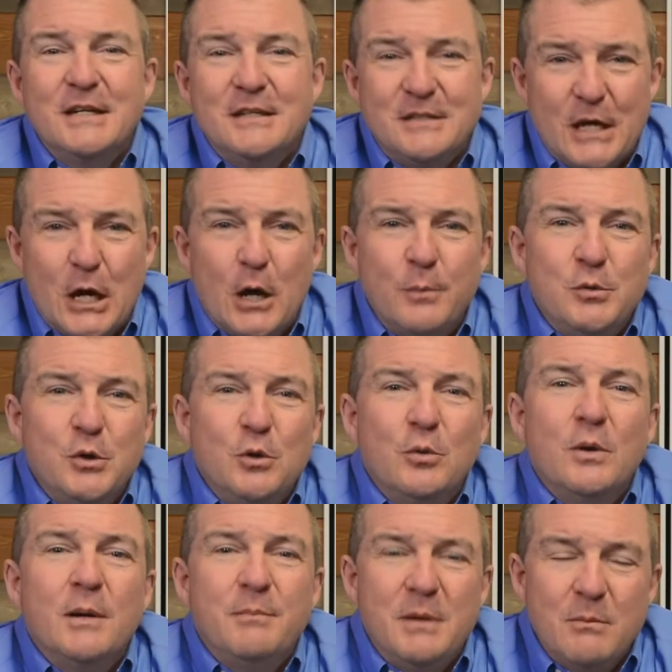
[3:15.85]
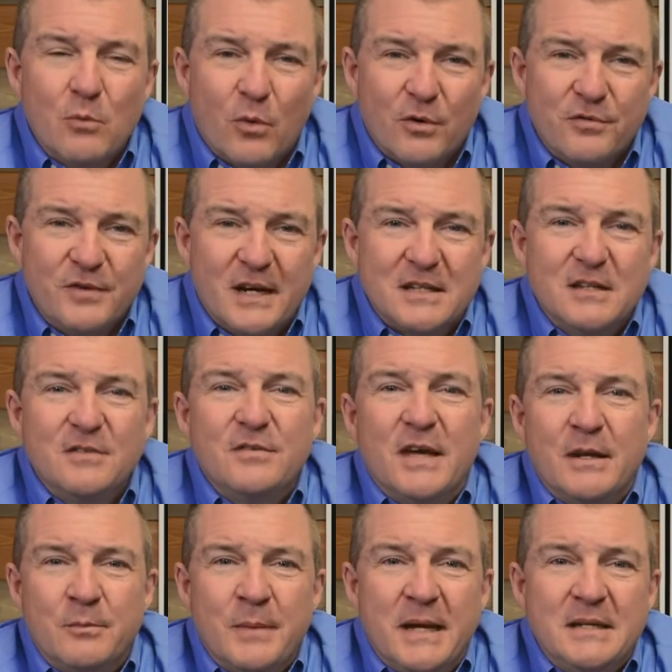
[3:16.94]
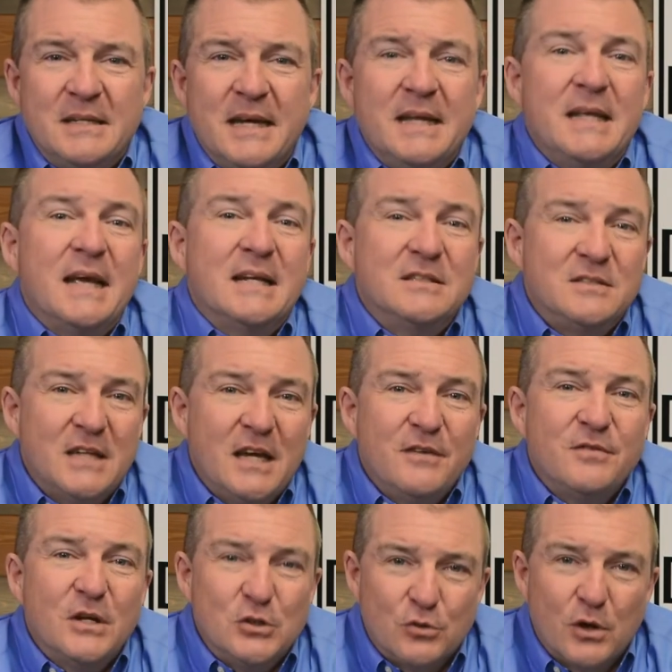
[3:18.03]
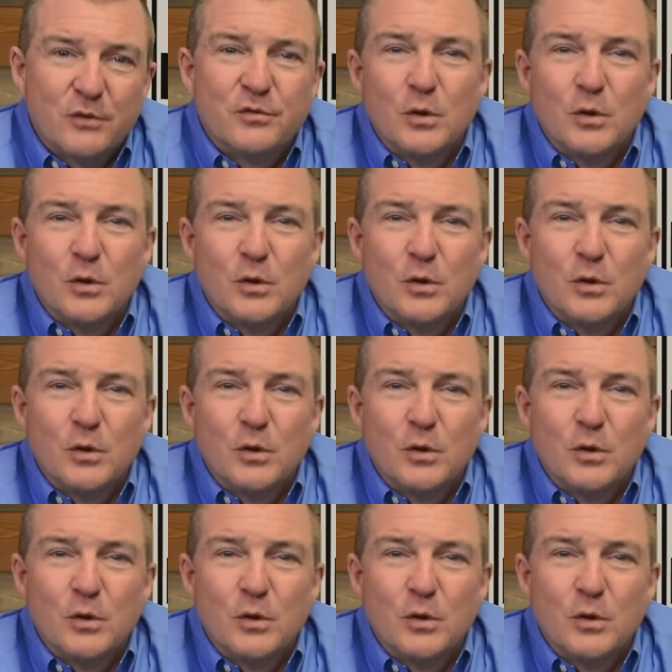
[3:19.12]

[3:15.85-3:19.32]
to help you be more effective in maintaining a safe and drug-free